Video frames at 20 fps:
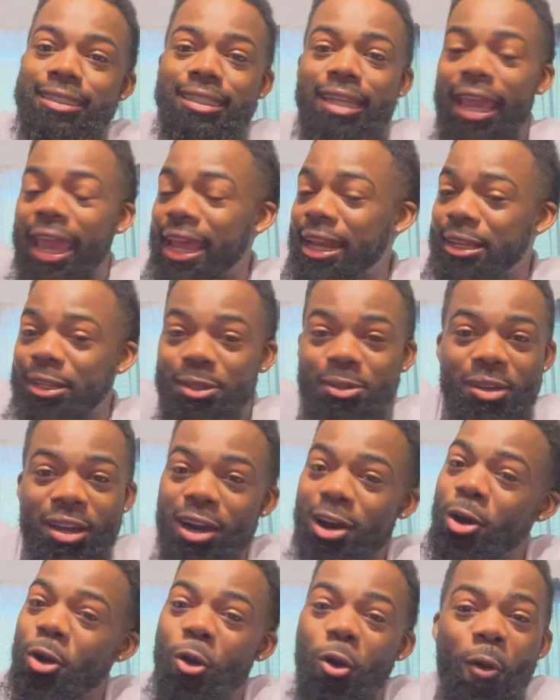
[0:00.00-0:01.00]

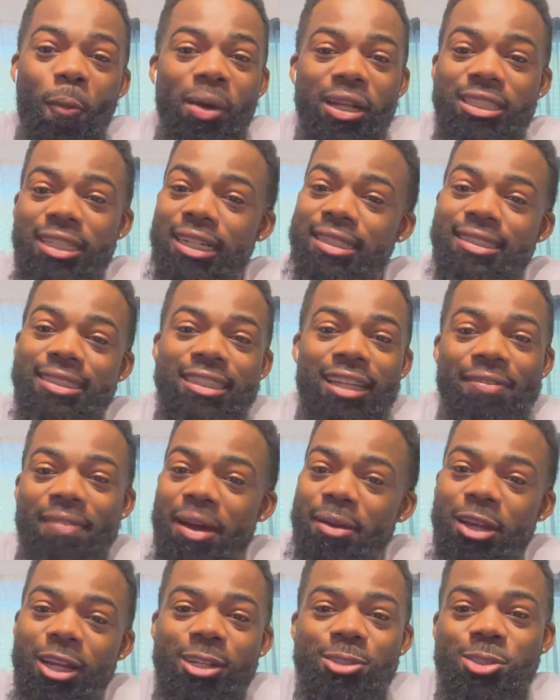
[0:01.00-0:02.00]
a whole bunch of other stuff.
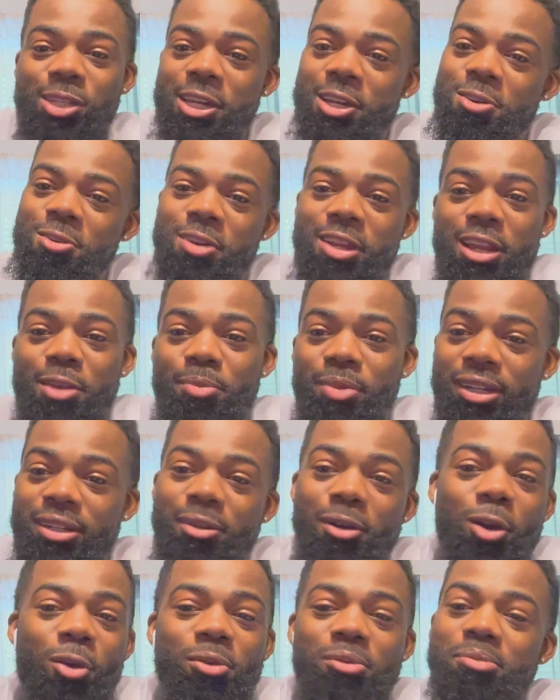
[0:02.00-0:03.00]
I'm not going to say it on here, but
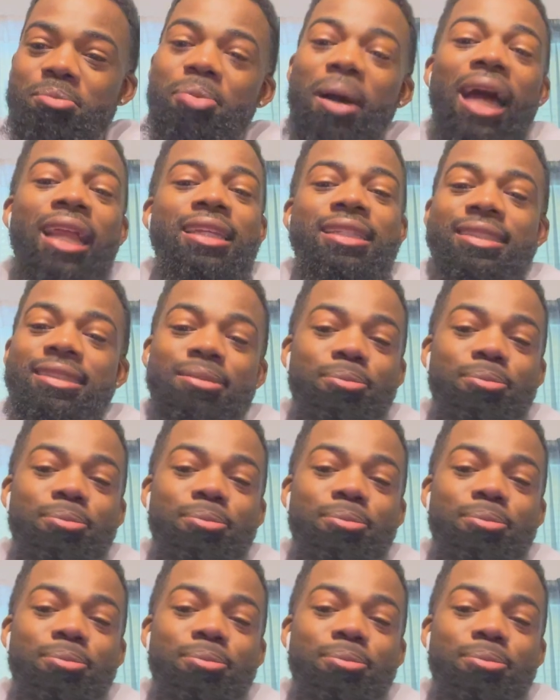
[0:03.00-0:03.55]
I